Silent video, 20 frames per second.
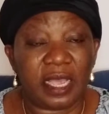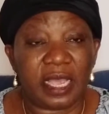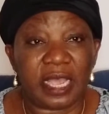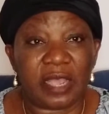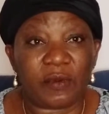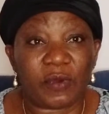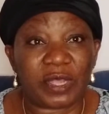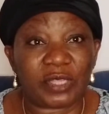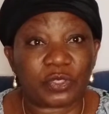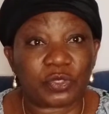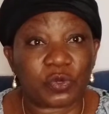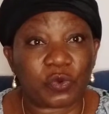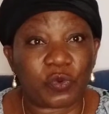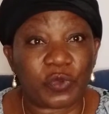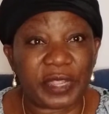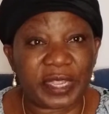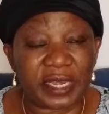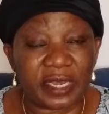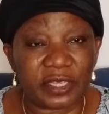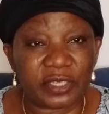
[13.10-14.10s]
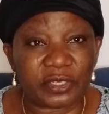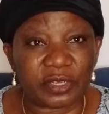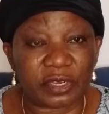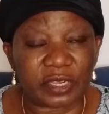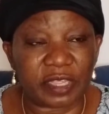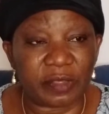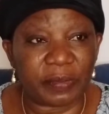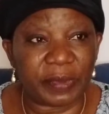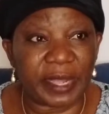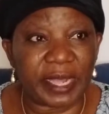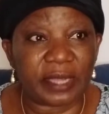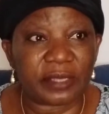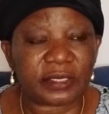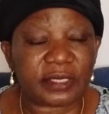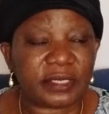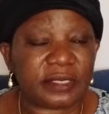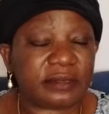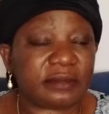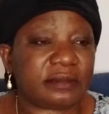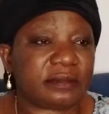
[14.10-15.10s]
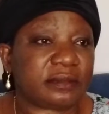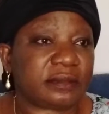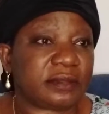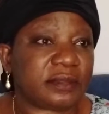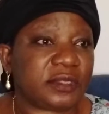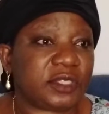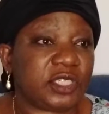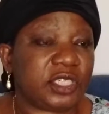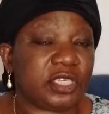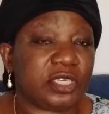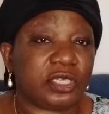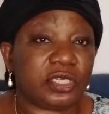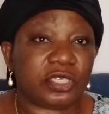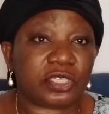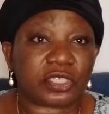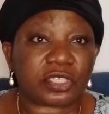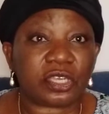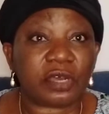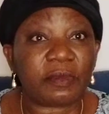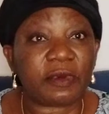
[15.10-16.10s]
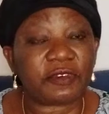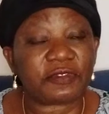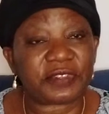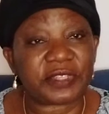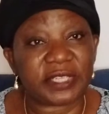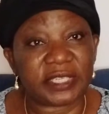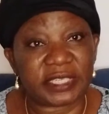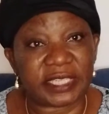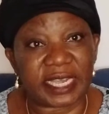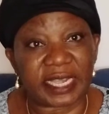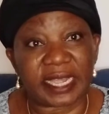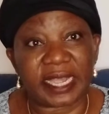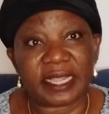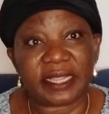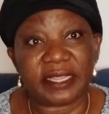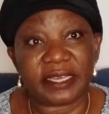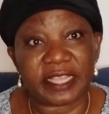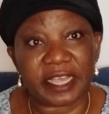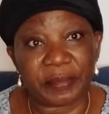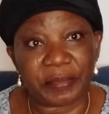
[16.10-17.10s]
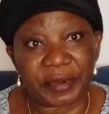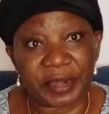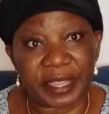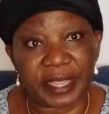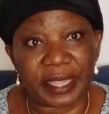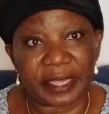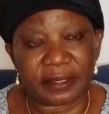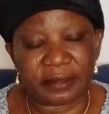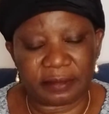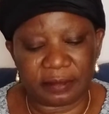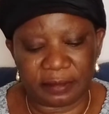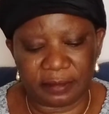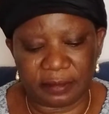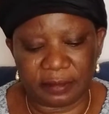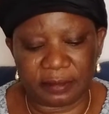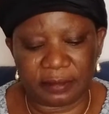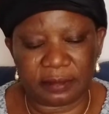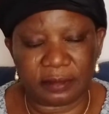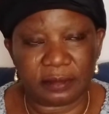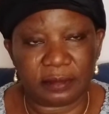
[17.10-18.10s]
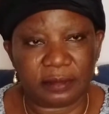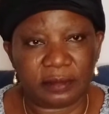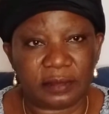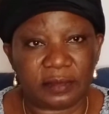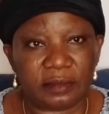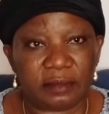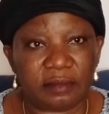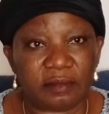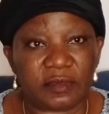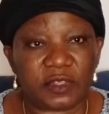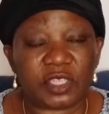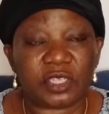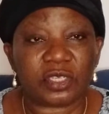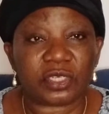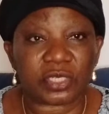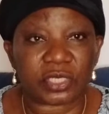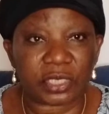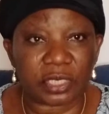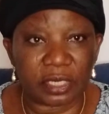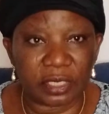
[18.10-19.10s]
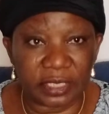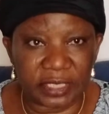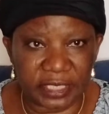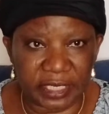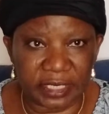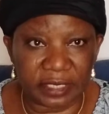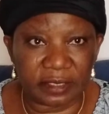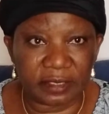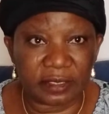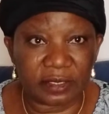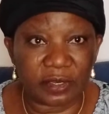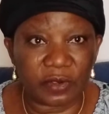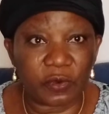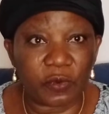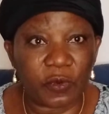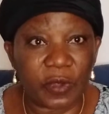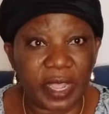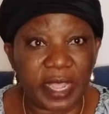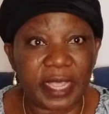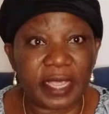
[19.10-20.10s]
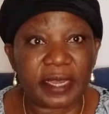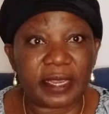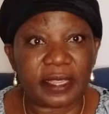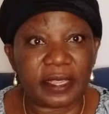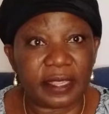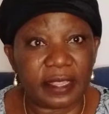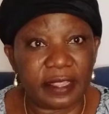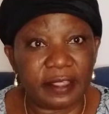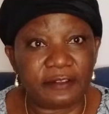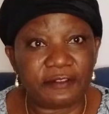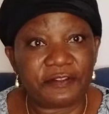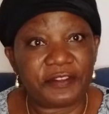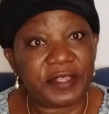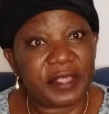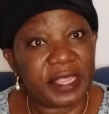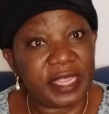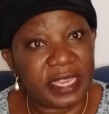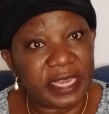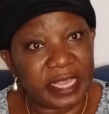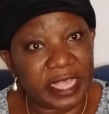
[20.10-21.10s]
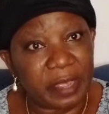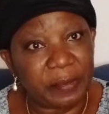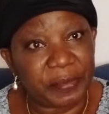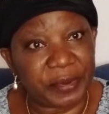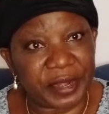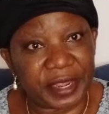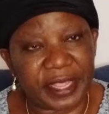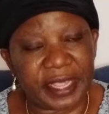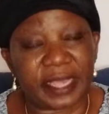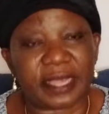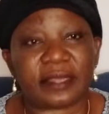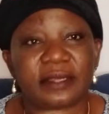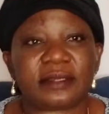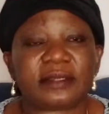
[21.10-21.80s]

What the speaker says: I want to quickly talk about some of things that can hinder prayer. Something when it hinder prayer.